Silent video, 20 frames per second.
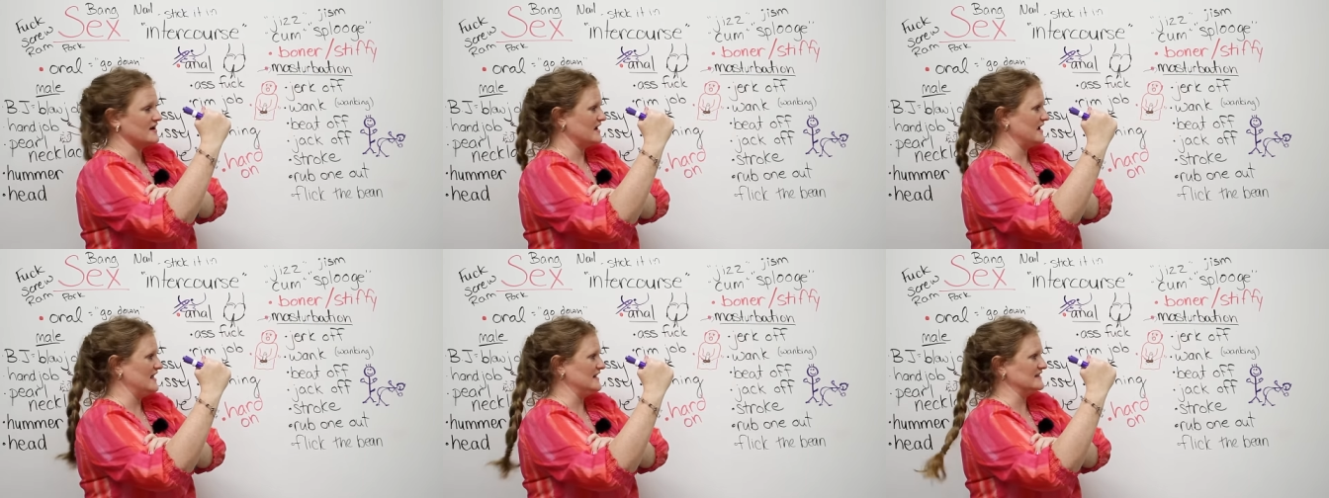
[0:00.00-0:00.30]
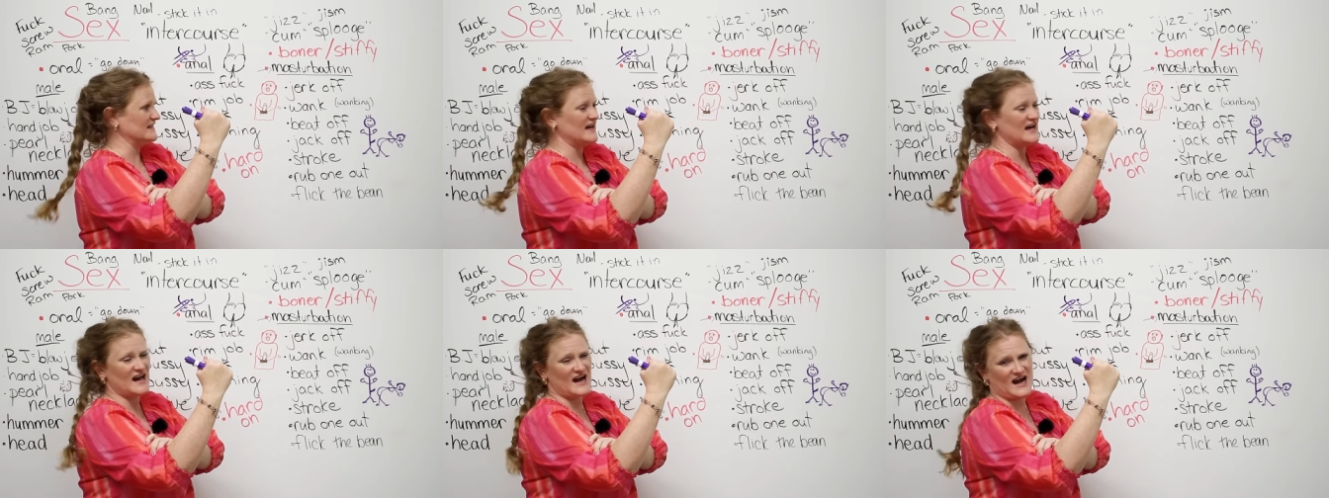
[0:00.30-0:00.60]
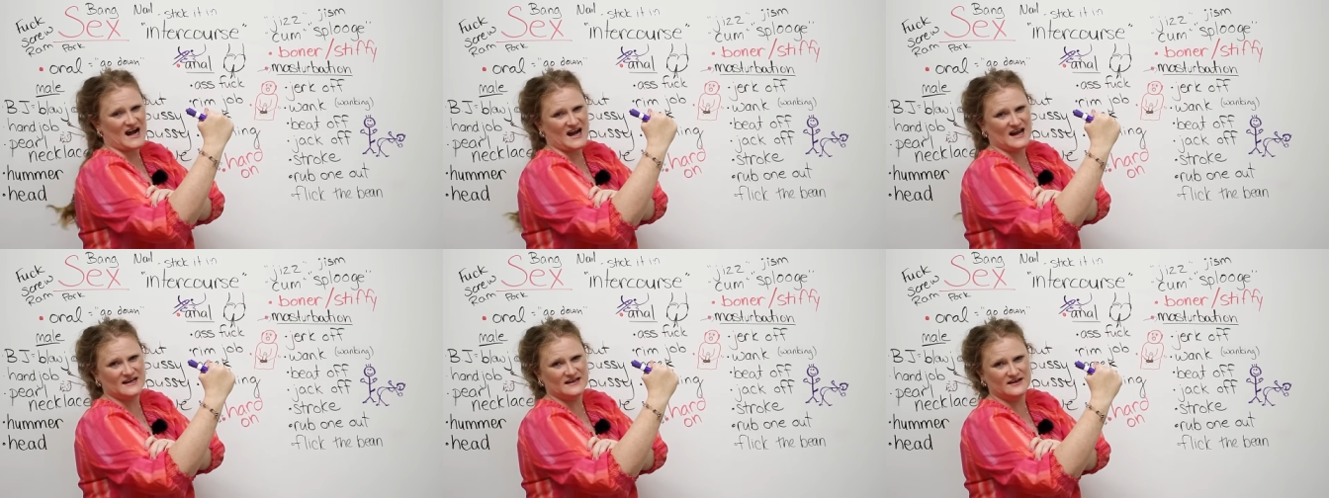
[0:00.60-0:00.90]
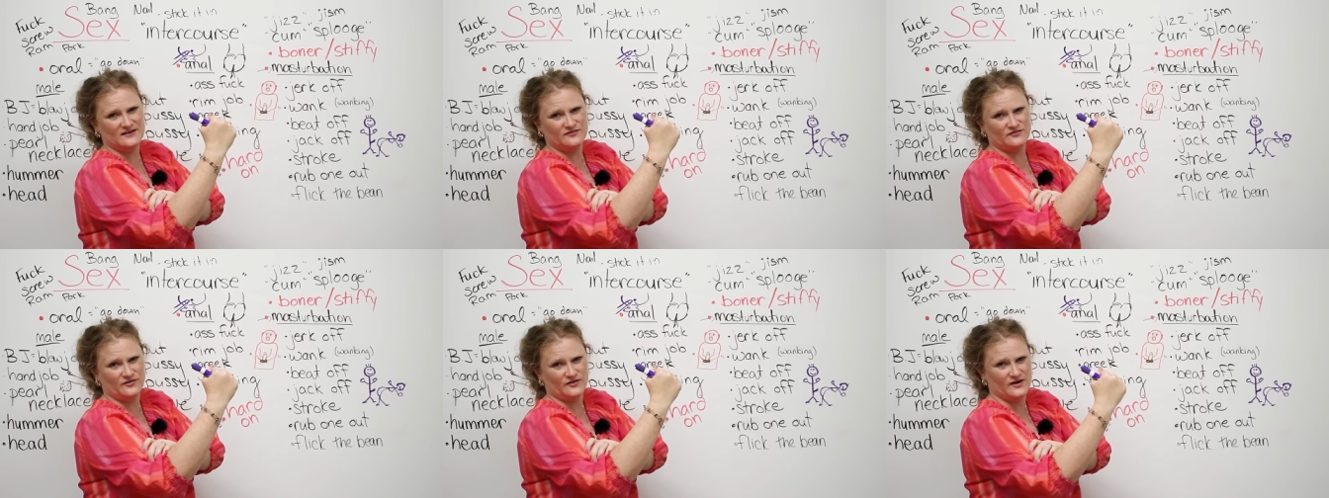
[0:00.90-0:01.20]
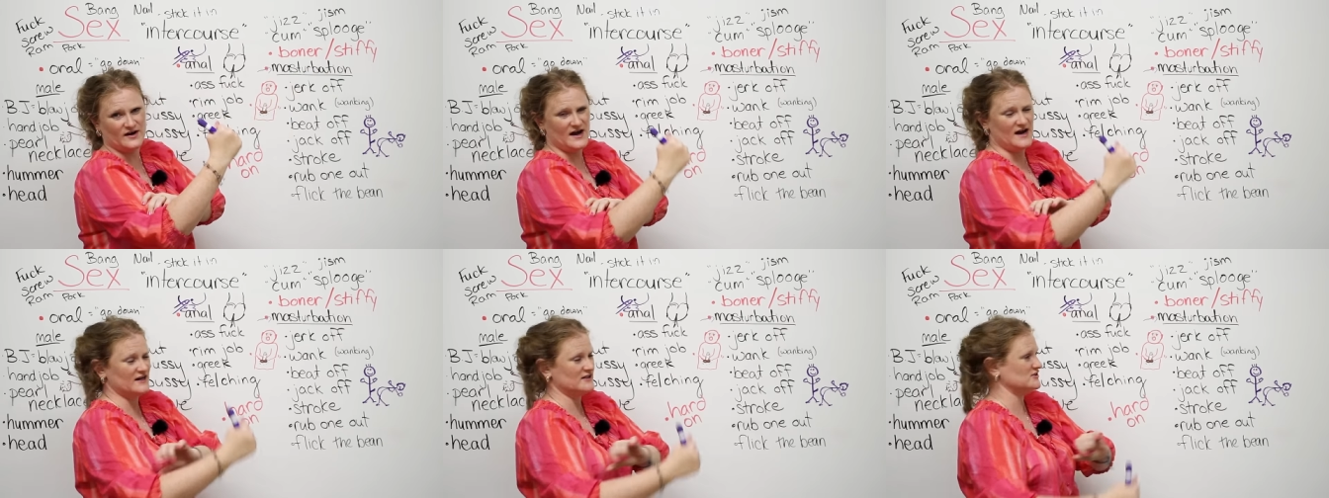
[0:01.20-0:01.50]
and ready for
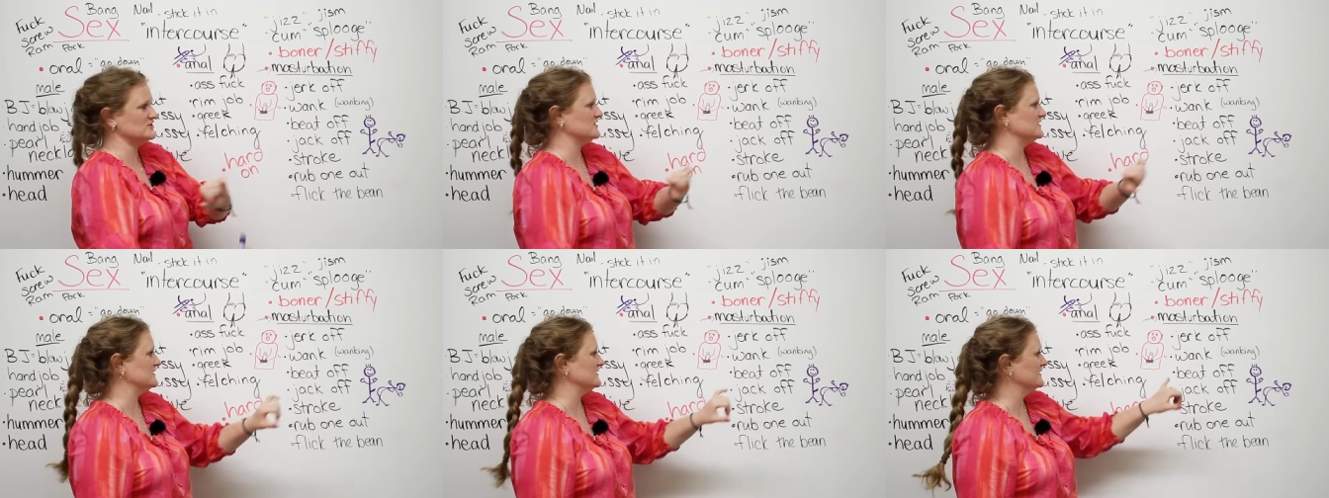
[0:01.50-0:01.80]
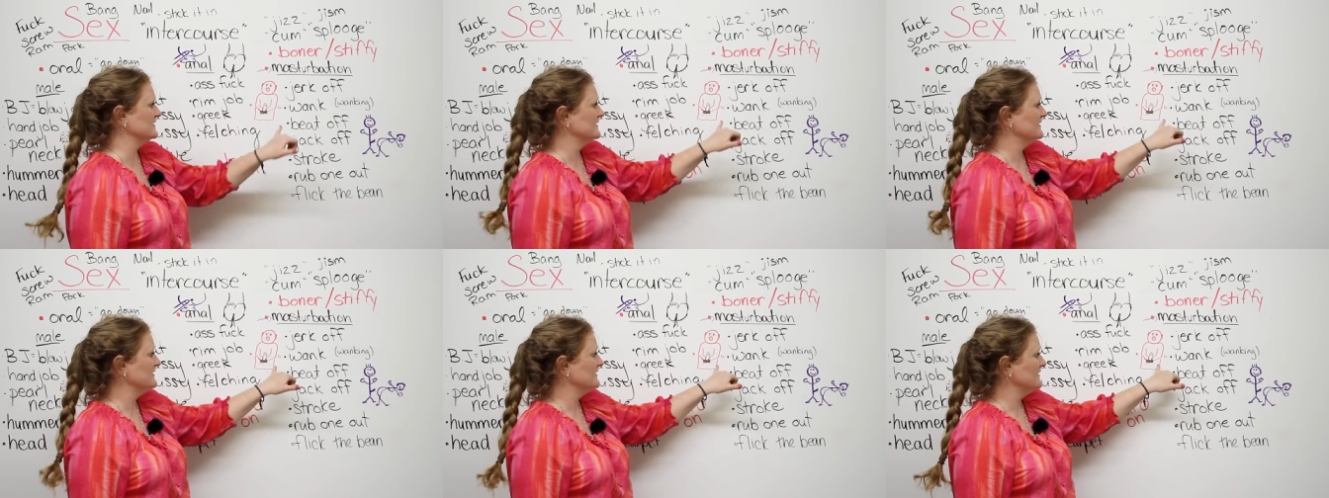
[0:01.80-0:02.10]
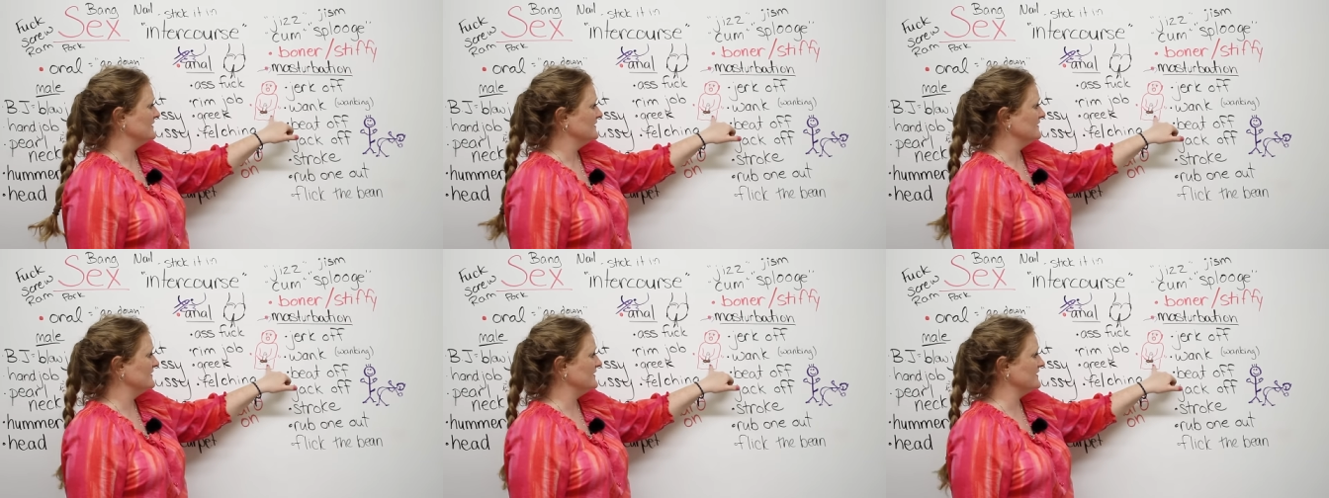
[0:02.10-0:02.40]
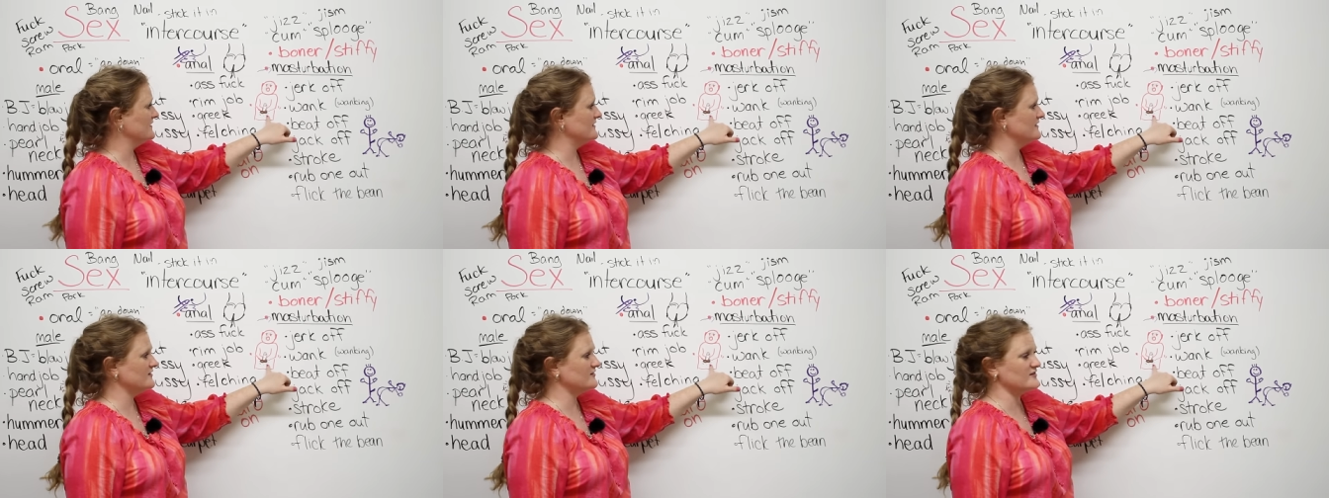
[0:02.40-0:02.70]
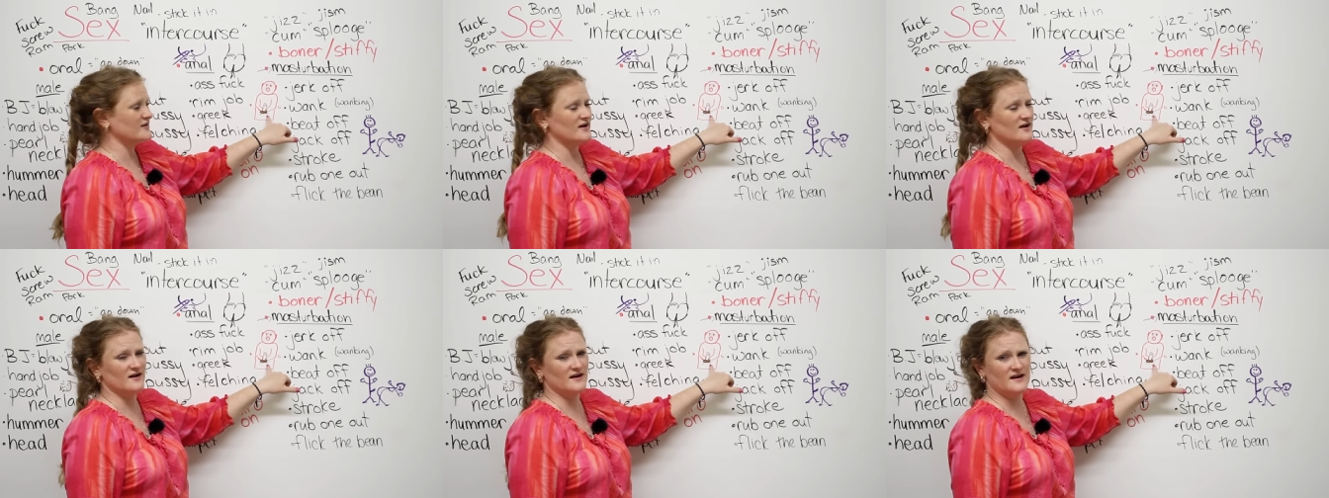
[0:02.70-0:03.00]
action, like this
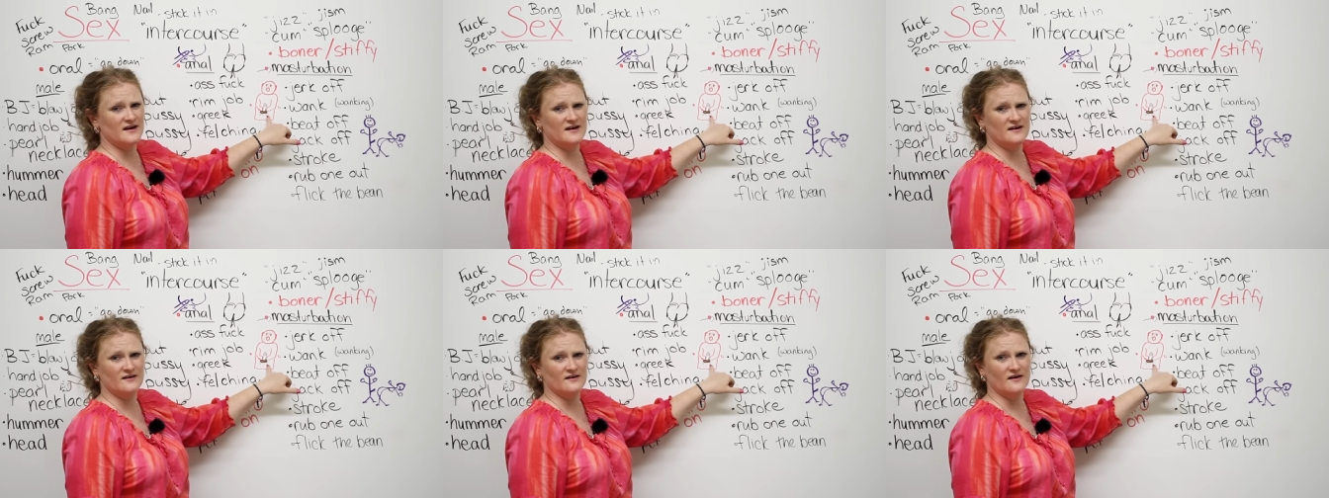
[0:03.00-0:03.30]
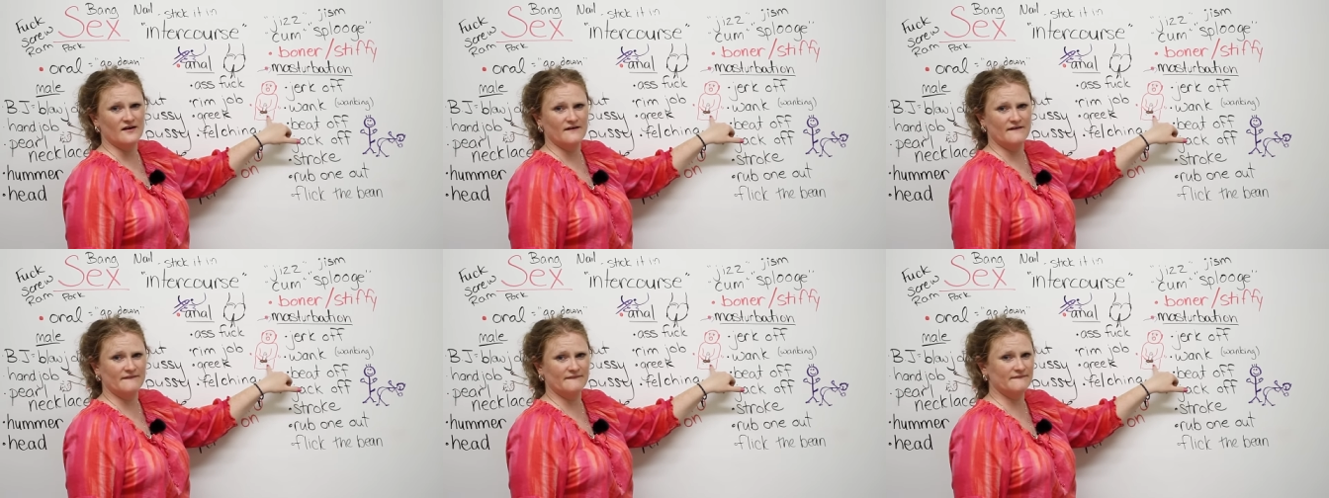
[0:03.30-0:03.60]
guy here.